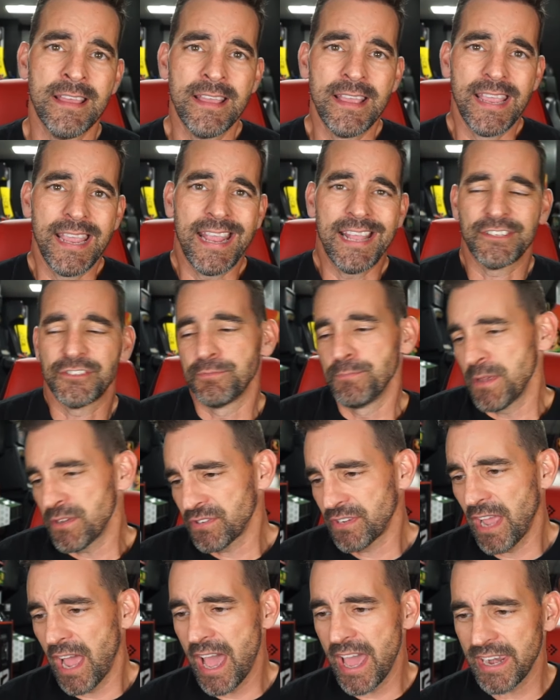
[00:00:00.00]
It's
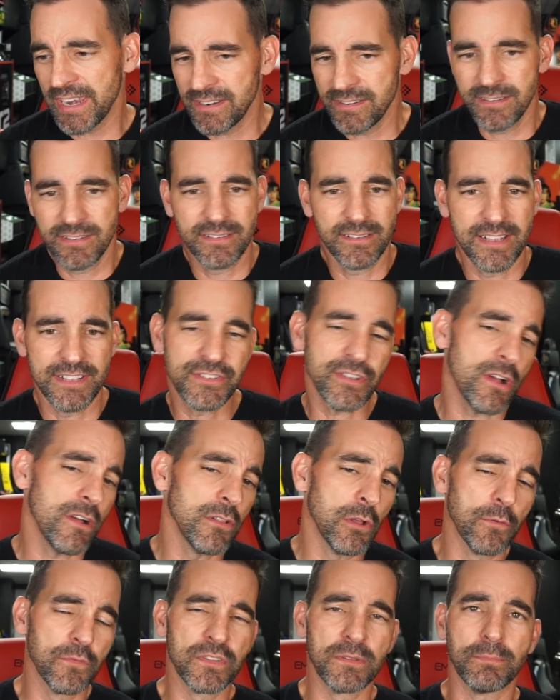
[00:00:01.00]
misguided. It's all
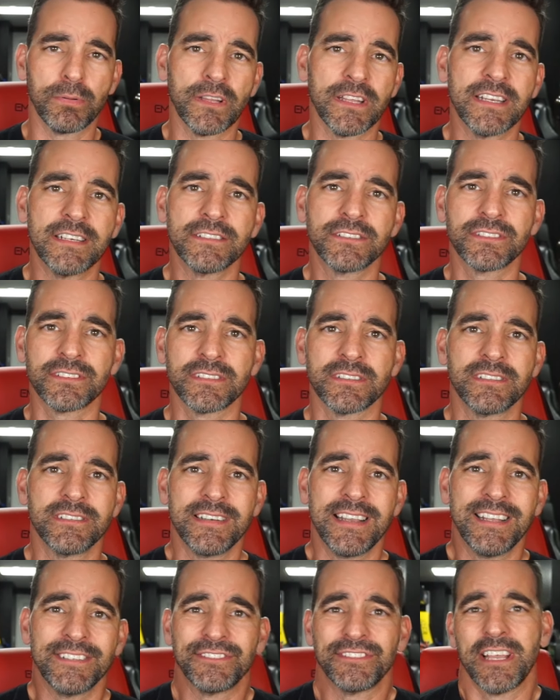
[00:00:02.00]
over the place.
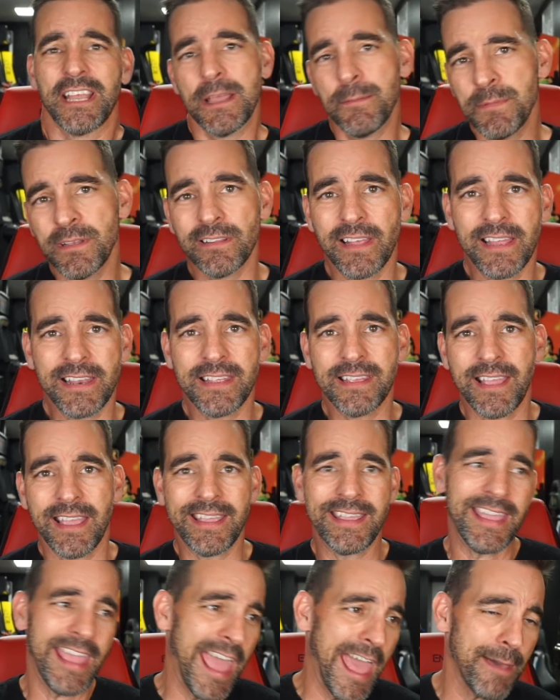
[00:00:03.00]
It's emulating a
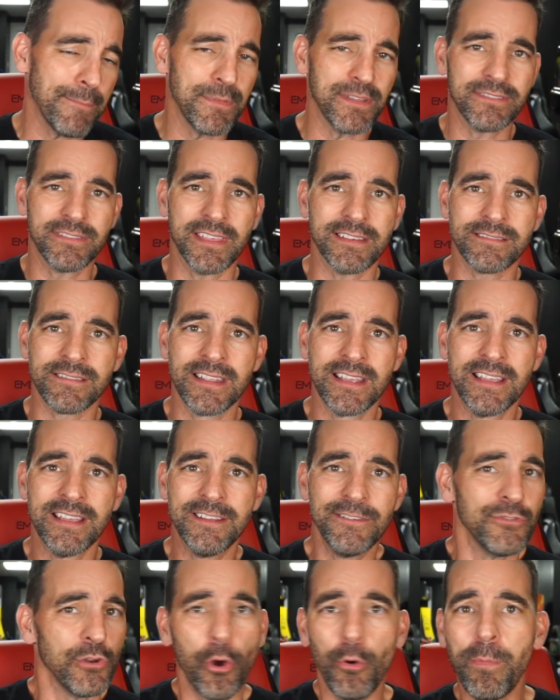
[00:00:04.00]
cabinet that
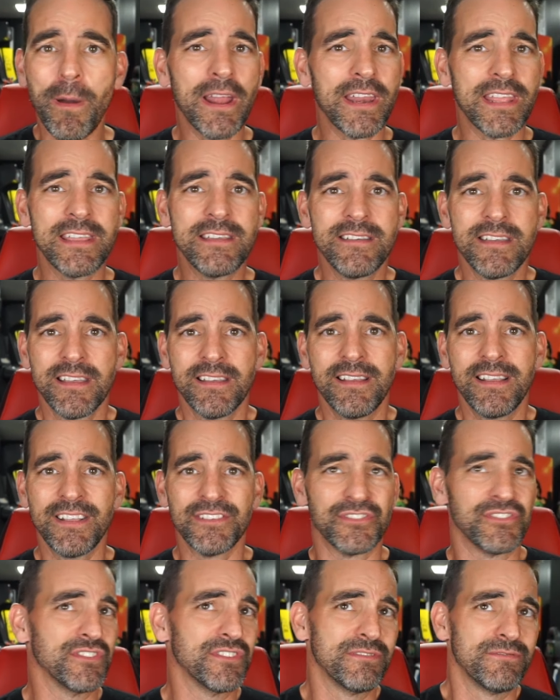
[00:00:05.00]
nobody
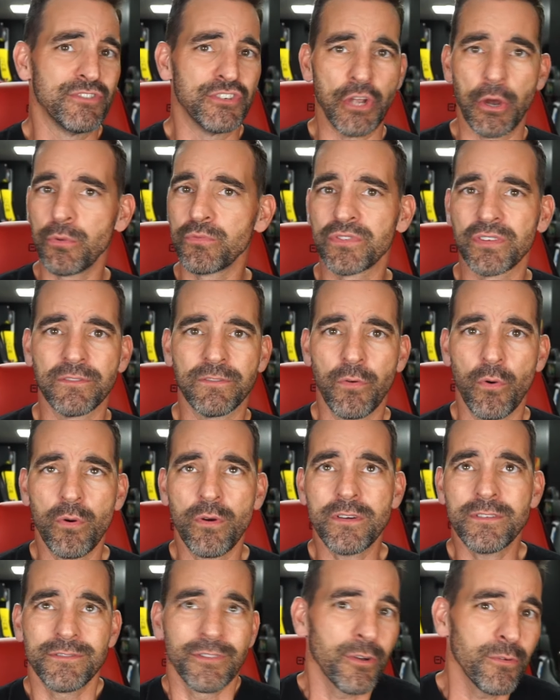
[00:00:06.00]
is jonesing
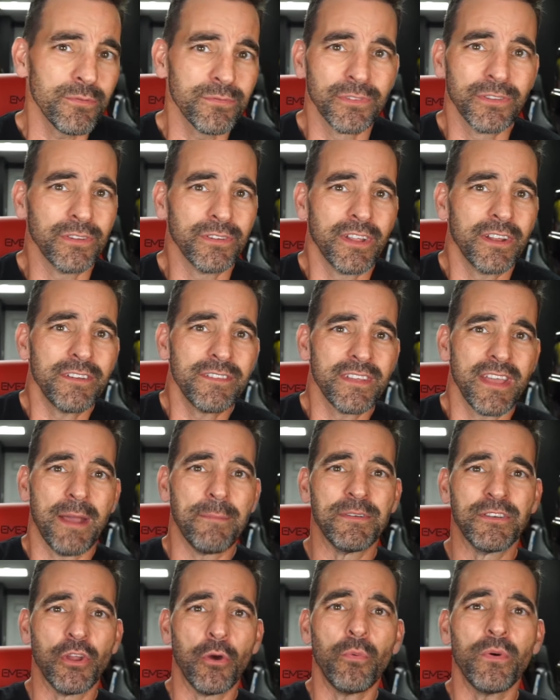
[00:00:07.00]
for. None of the. I
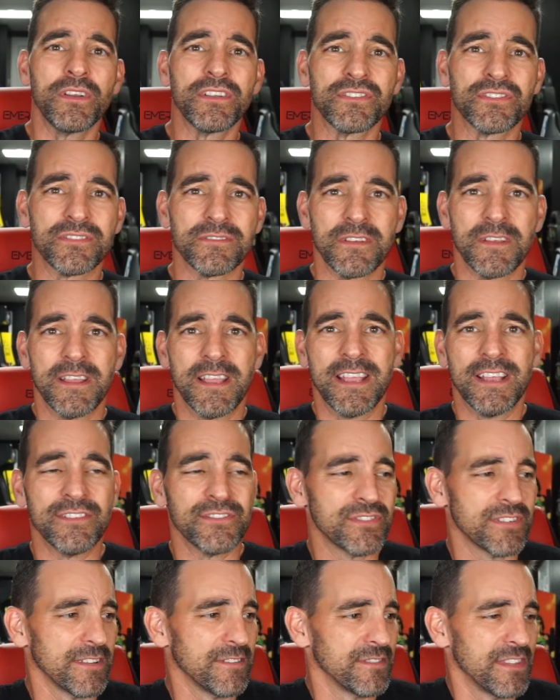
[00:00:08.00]
mean, no one is.
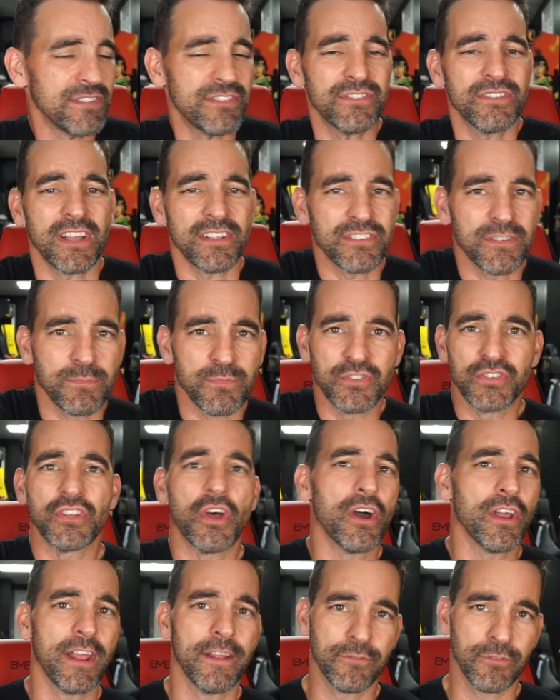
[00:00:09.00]
This is not some
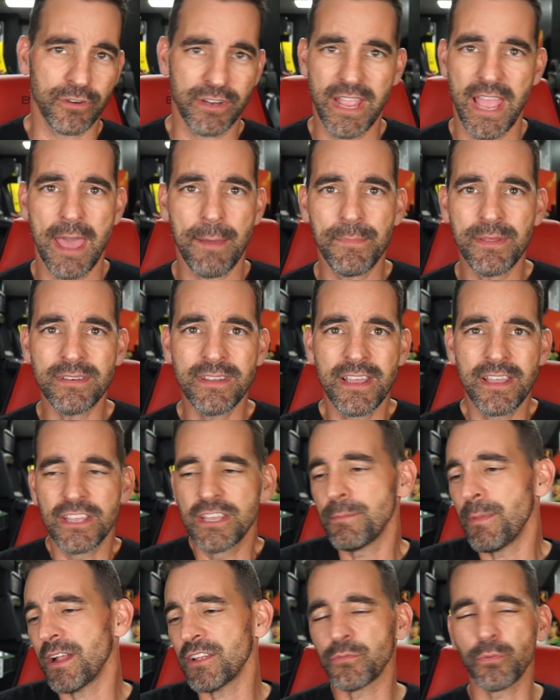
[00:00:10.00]
sought-after cabinet. You
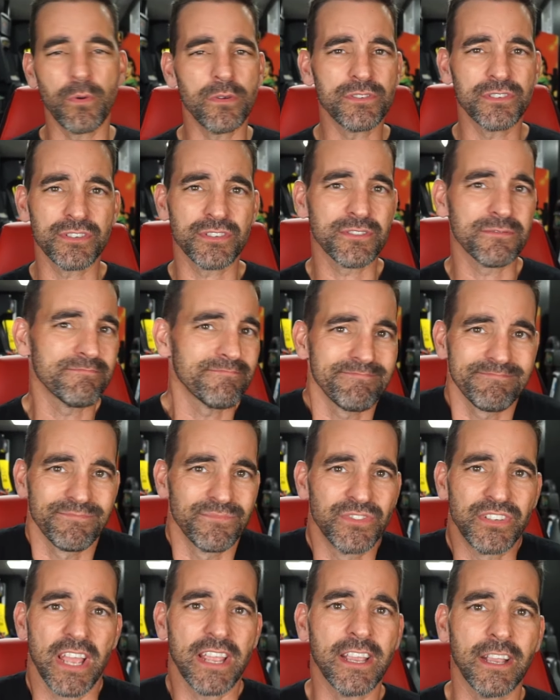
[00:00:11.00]
might as well just
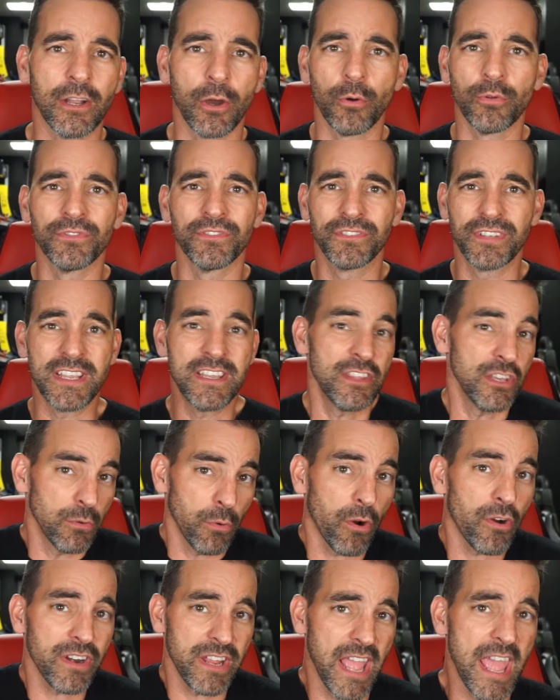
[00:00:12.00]
take a Golden Tee that you
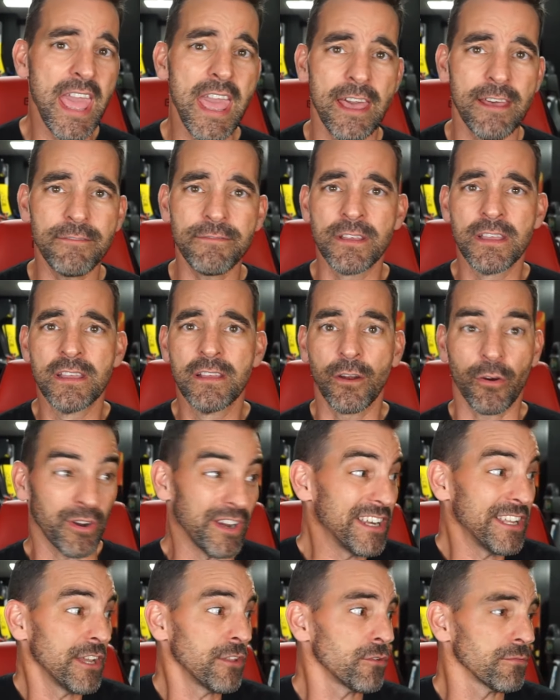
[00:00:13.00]
already have, or
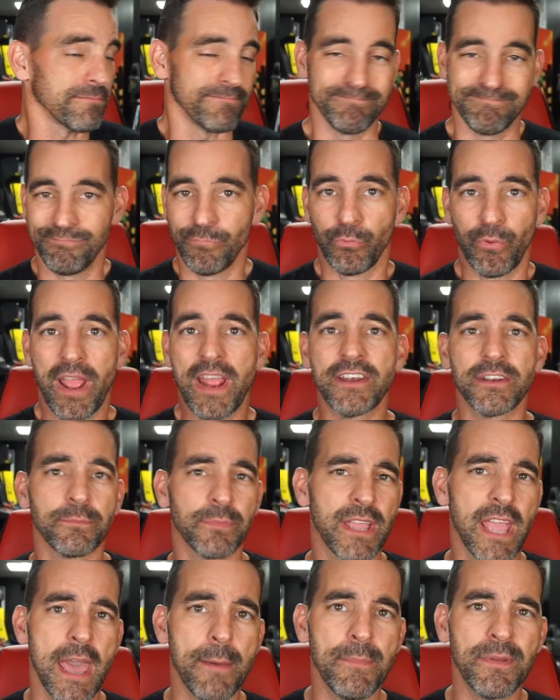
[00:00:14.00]
any other random
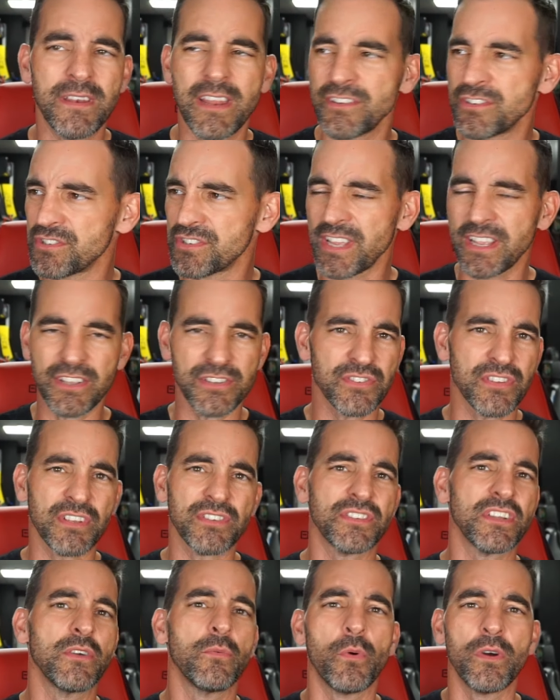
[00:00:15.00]
cabinet, and just take a
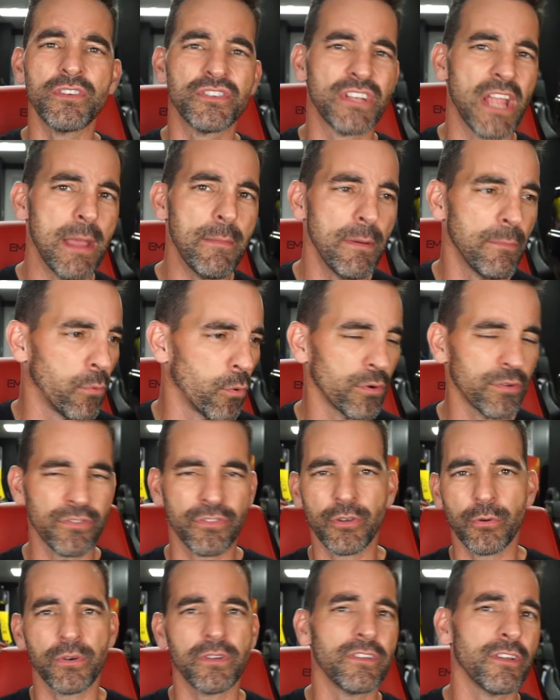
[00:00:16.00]
60-in-1 JAMA board and
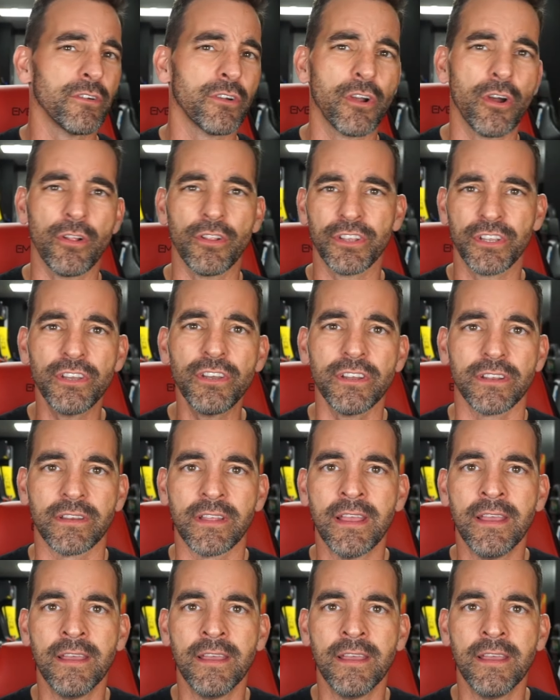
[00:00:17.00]
throw it in there and call it good.